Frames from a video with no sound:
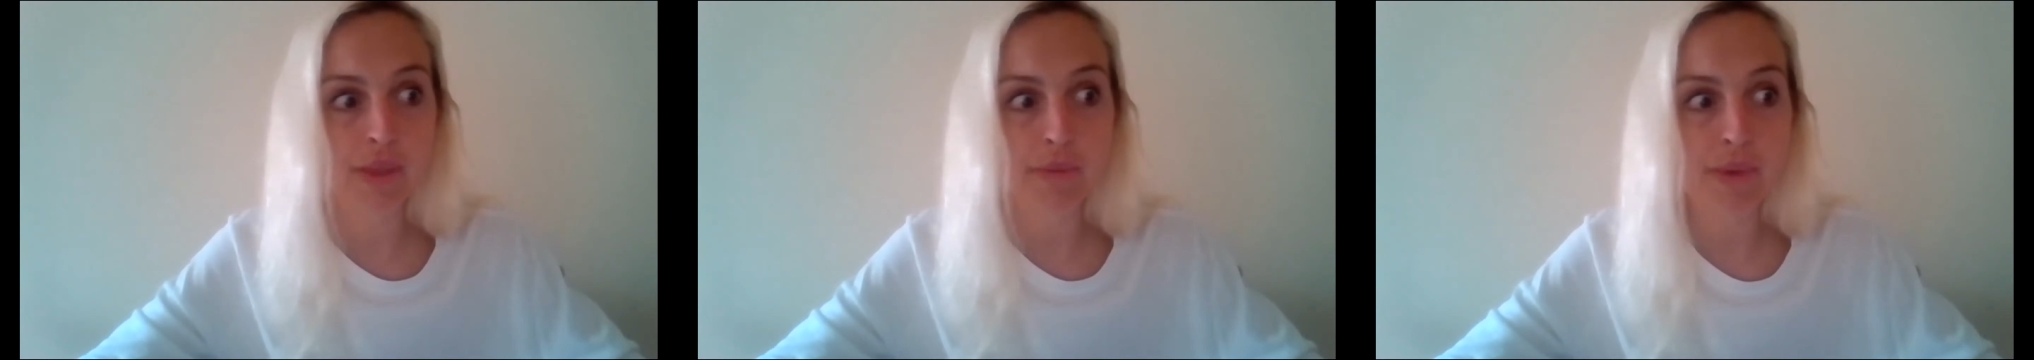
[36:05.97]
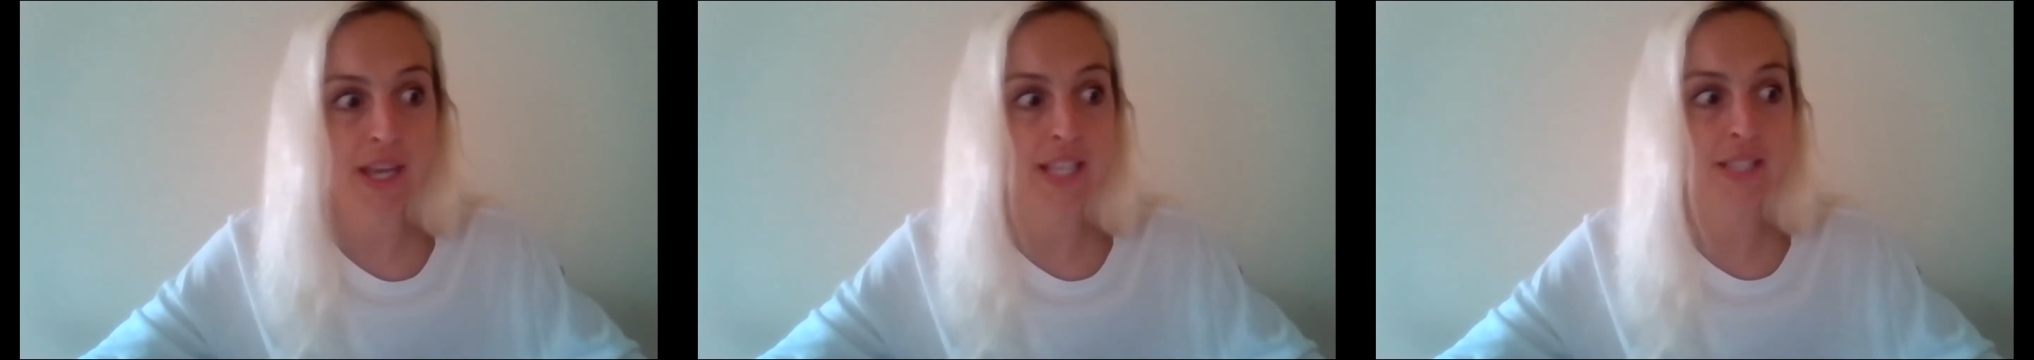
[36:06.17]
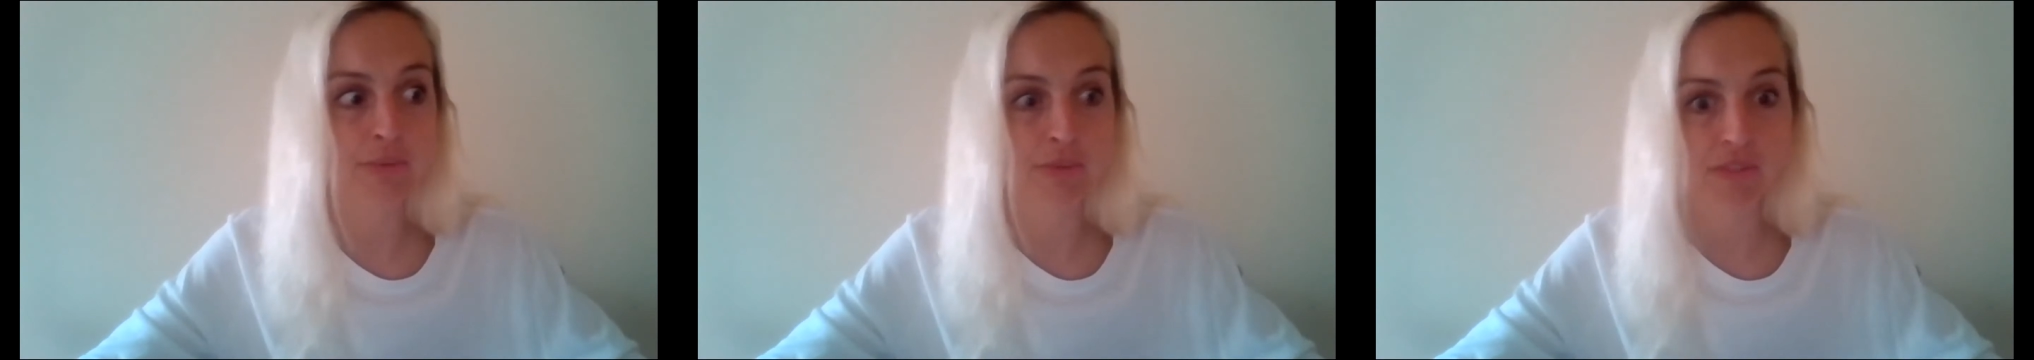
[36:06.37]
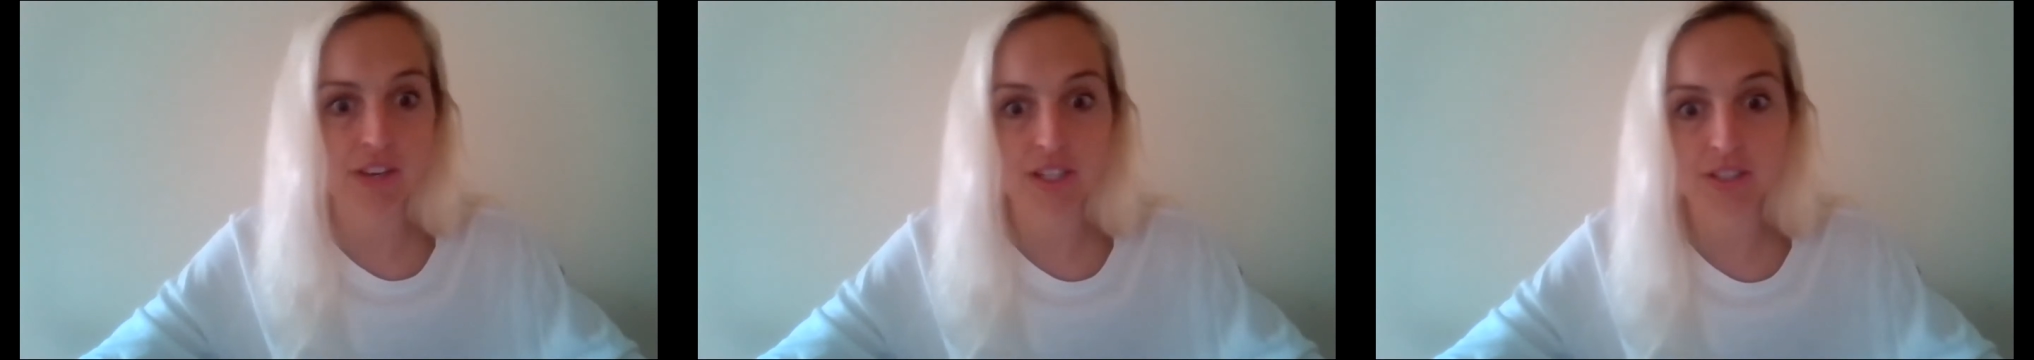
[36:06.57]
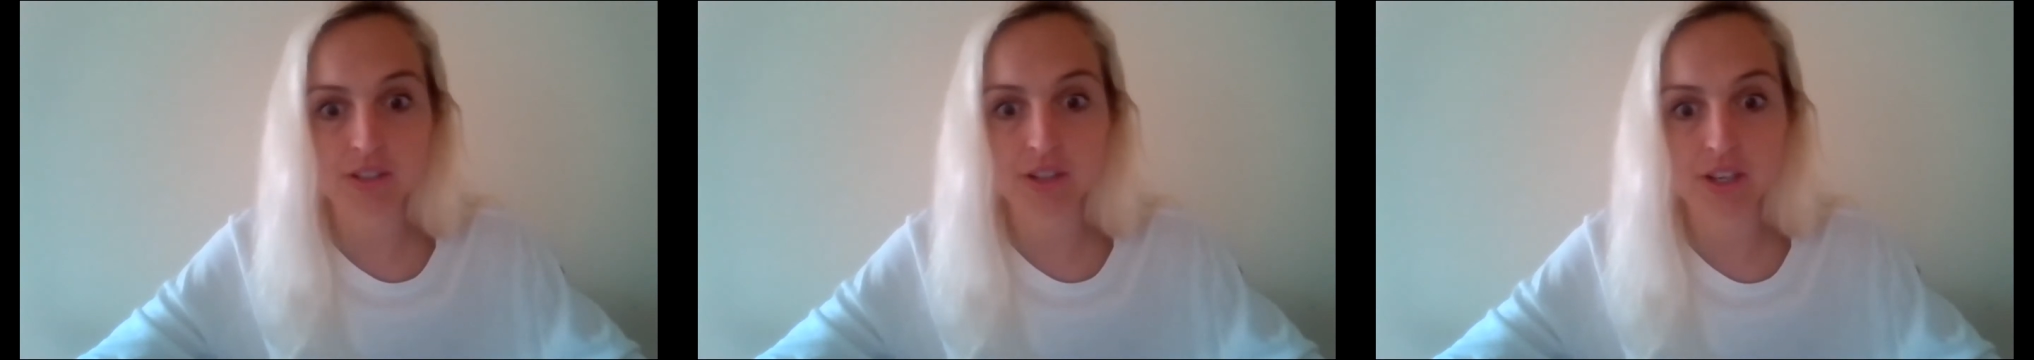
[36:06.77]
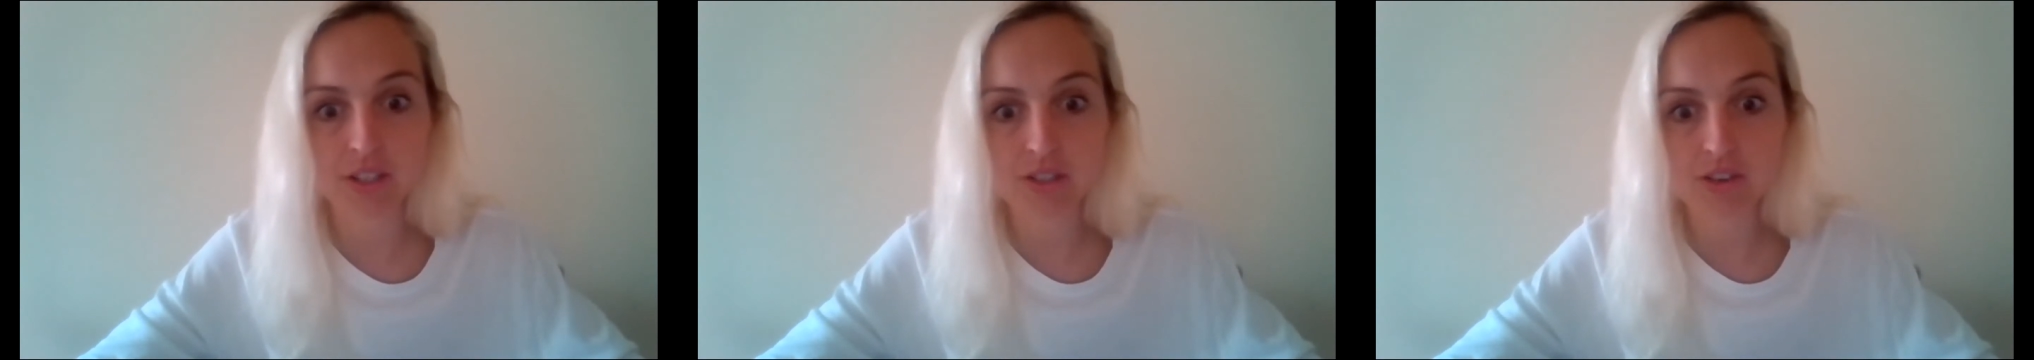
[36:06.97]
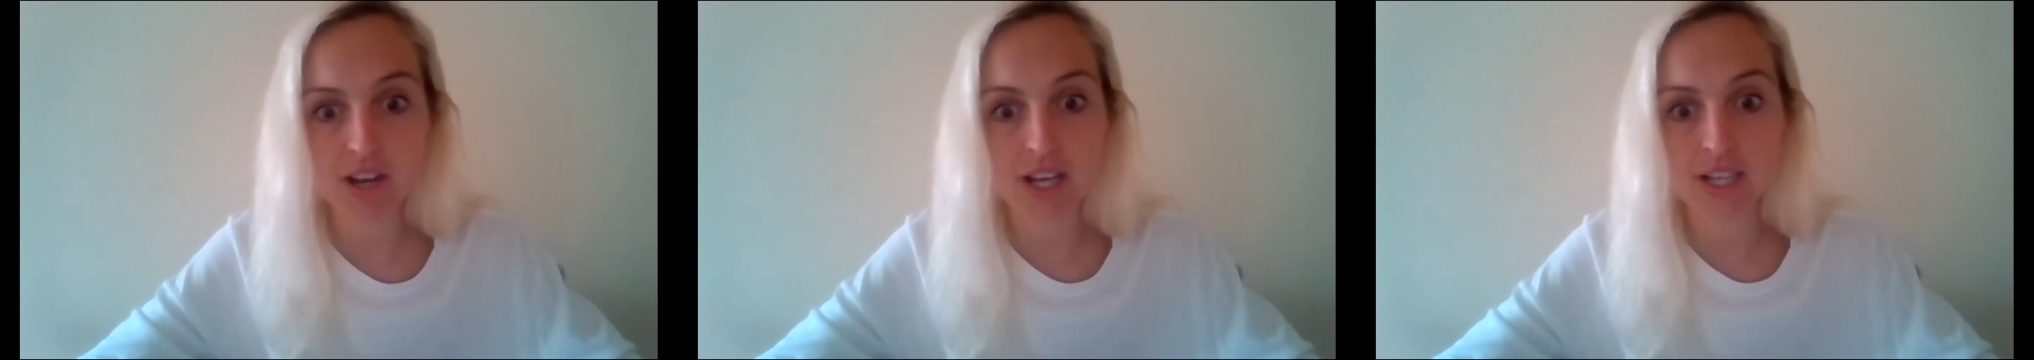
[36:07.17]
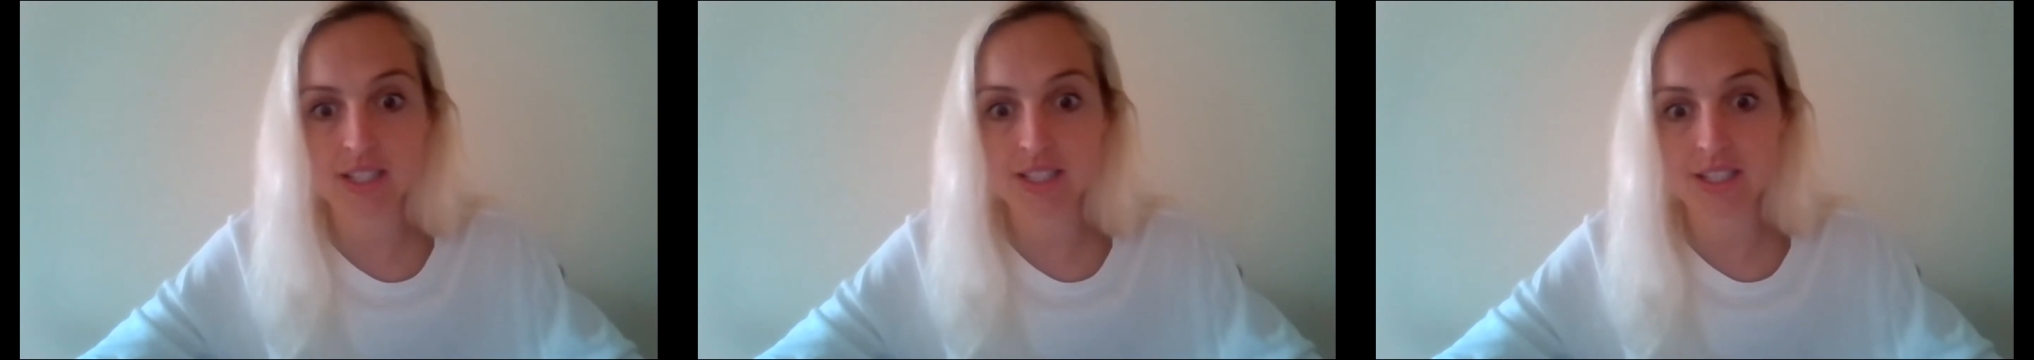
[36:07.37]
best professional
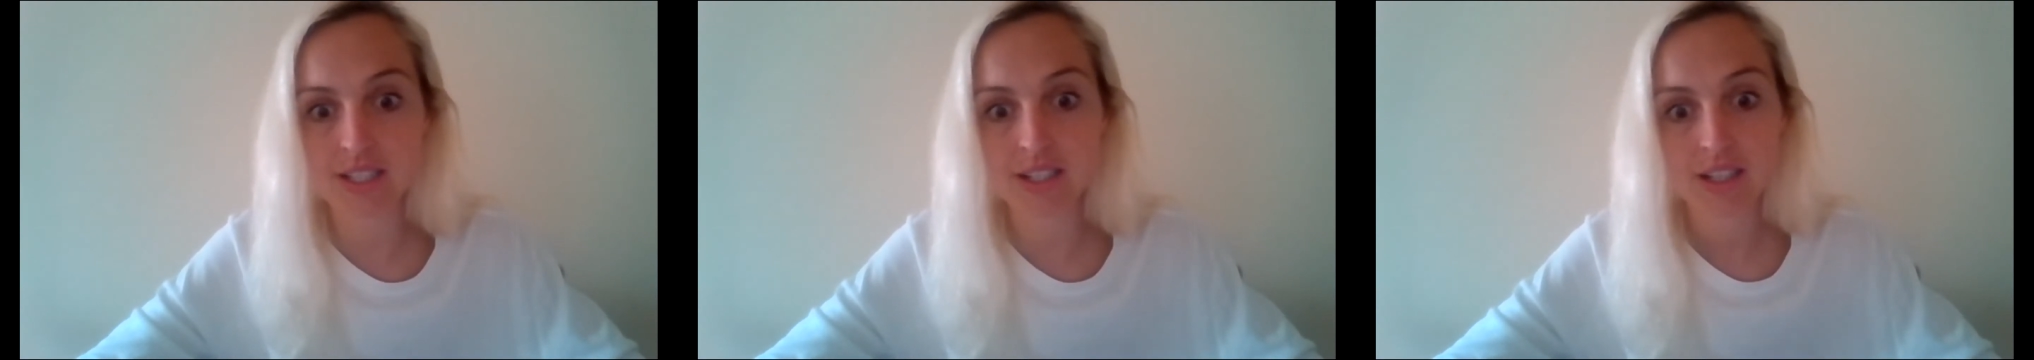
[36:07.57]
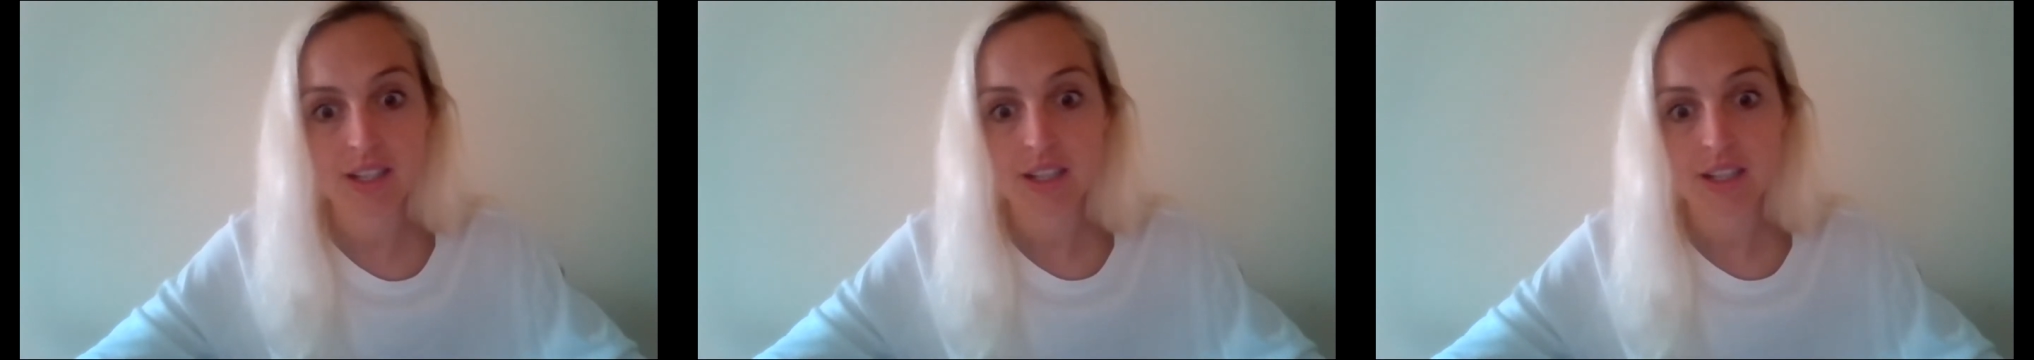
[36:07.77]
contract and